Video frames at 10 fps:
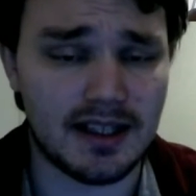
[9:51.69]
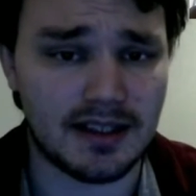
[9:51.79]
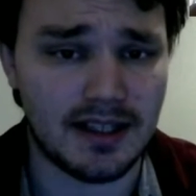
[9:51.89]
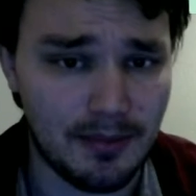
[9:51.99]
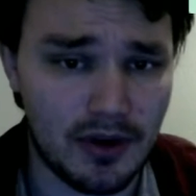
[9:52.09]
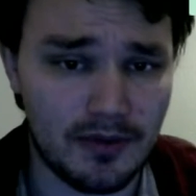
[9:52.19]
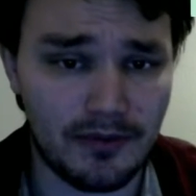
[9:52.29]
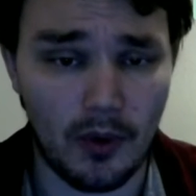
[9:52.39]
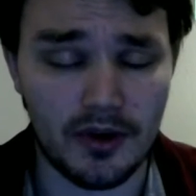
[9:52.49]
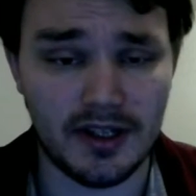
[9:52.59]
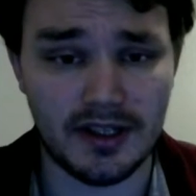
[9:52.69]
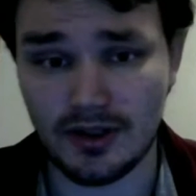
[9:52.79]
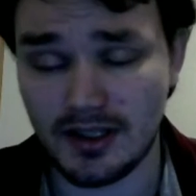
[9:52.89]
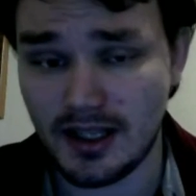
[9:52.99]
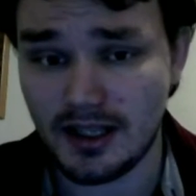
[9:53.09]
that they put forward into
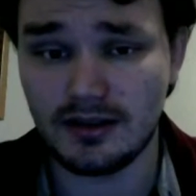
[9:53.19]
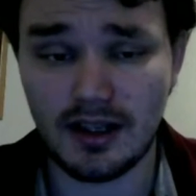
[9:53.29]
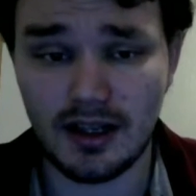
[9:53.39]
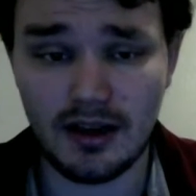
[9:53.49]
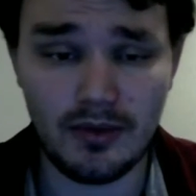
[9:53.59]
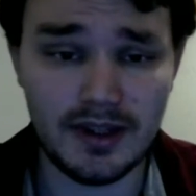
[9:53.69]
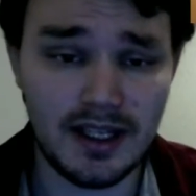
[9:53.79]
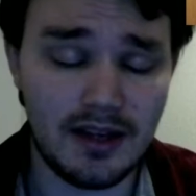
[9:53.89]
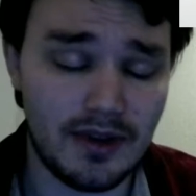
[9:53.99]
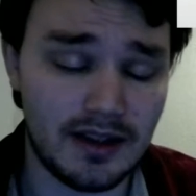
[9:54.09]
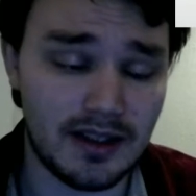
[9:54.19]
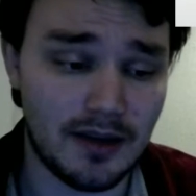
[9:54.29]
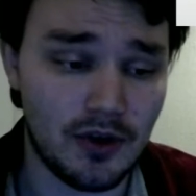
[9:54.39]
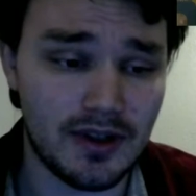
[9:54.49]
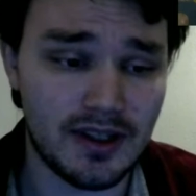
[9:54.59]
it and what they end up doing.